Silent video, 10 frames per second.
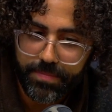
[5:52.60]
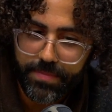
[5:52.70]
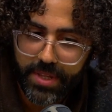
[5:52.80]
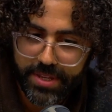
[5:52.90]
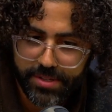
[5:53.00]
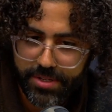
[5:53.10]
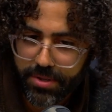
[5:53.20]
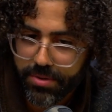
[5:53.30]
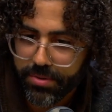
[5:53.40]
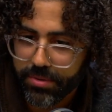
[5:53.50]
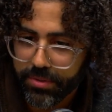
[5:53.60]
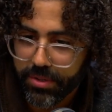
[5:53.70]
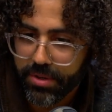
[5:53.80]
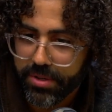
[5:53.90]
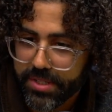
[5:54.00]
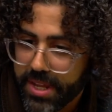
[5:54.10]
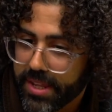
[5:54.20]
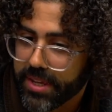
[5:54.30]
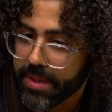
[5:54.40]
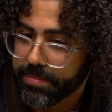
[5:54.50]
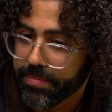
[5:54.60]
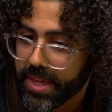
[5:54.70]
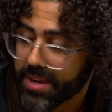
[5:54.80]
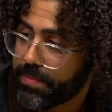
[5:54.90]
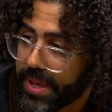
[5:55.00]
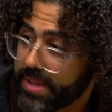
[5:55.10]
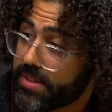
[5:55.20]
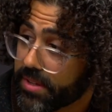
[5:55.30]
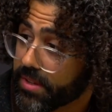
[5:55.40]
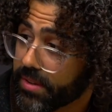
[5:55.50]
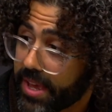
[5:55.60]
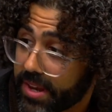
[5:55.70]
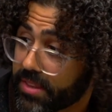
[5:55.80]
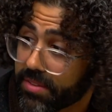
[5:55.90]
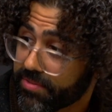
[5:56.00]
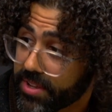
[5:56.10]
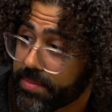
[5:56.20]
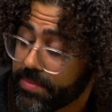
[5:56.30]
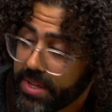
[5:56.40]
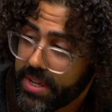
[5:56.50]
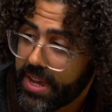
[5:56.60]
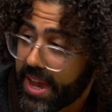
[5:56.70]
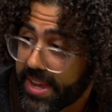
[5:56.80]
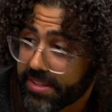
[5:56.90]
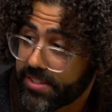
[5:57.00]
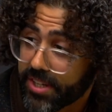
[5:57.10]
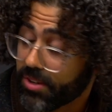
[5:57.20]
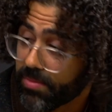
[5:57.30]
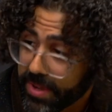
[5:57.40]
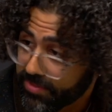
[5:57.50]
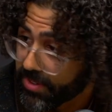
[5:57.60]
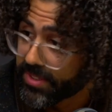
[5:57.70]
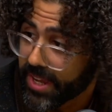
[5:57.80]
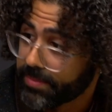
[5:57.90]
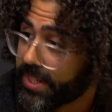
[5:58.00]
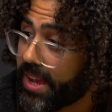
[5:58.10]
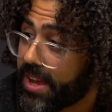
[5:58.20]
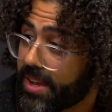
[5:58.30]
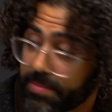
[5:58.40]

And so, you know, it's not like I'm getting paid to edit the film. I had to juggle my full-time job,